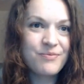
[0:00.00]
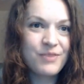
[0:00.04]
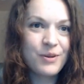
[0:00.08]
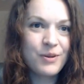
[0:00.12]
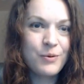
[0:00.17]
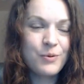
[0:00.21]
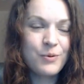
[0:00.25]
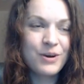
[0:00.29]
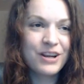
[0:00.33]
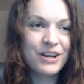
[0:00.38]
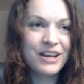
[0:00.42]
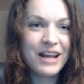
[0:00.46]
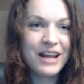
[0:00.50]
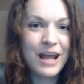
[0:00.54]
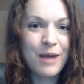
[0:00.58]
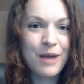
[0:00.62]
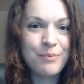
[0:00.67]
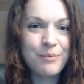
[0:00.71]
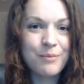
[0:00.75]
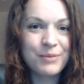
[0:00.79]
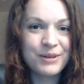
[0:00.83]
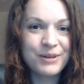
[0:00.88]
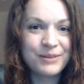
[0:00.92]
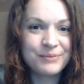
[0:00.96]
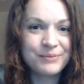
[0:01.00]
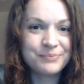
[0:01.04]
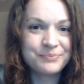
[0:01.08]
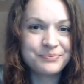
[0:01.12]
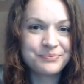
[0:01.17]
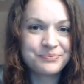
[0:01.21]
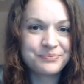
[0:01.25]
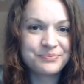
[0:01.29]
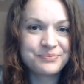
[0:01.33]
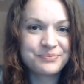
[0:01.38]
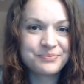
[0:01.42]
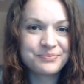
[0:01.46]
what can happen,
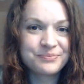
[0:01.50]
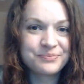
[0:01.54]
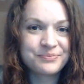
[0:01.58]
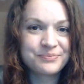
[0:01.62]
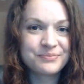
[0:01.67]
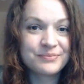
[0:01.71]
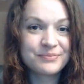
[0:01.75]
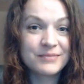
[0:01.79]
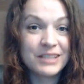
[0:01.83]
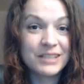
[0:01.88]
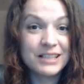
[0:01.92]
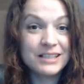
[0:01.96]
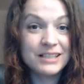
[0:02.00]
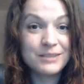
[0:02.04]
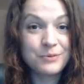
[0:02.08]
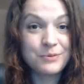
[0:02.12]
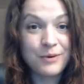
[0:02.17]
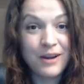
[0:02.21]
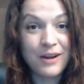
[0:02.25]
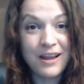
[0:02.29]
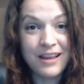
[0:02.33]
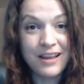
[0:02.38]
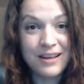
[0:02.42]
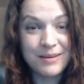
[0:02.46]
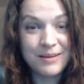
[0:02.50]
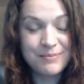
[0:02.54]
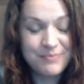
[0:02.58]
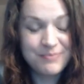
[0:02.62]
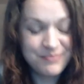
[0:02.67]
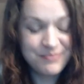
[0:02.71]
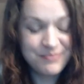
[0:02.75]
at least where I am.